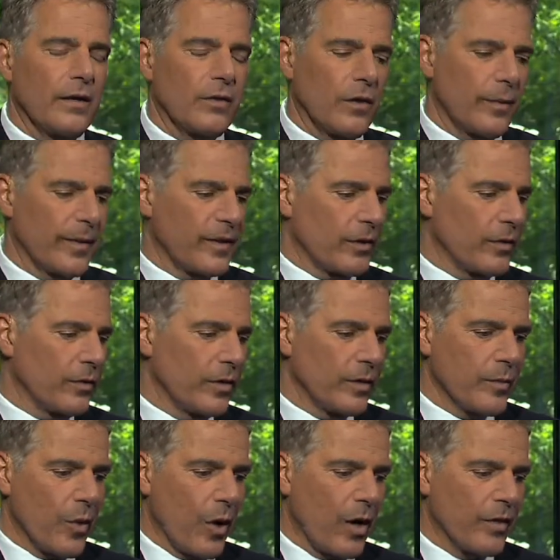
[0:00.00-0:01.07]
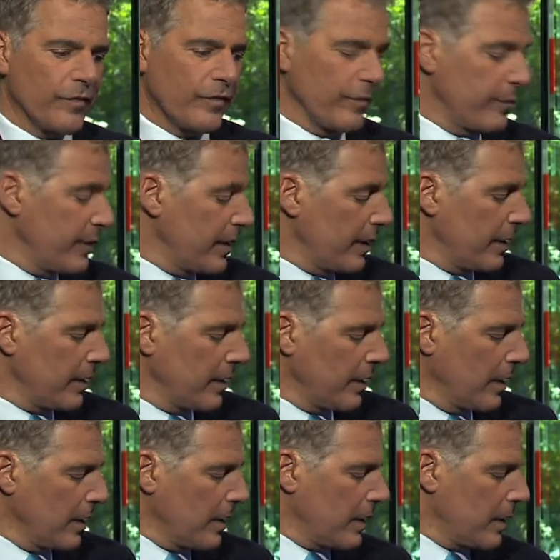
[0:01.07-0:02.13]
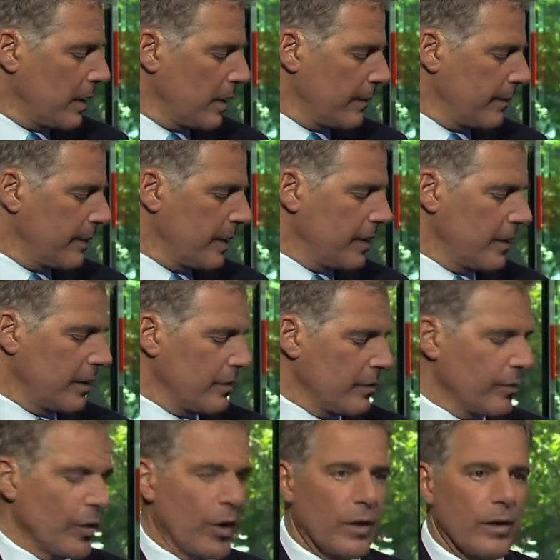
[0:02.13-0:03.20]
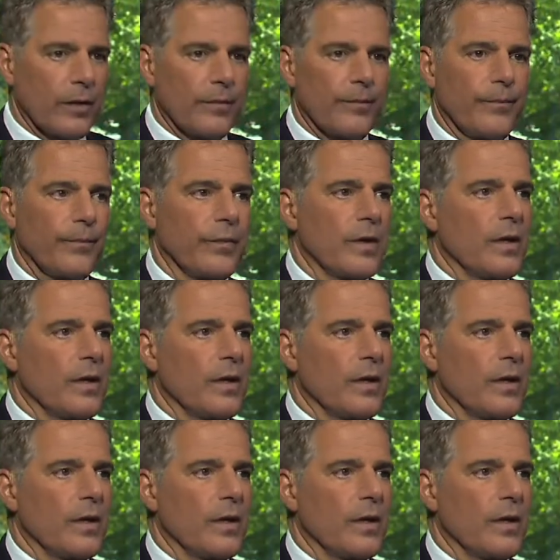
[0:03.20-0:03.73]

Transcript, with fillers: talk about the learning part. For me, um, in, in your book. Mm-hmm.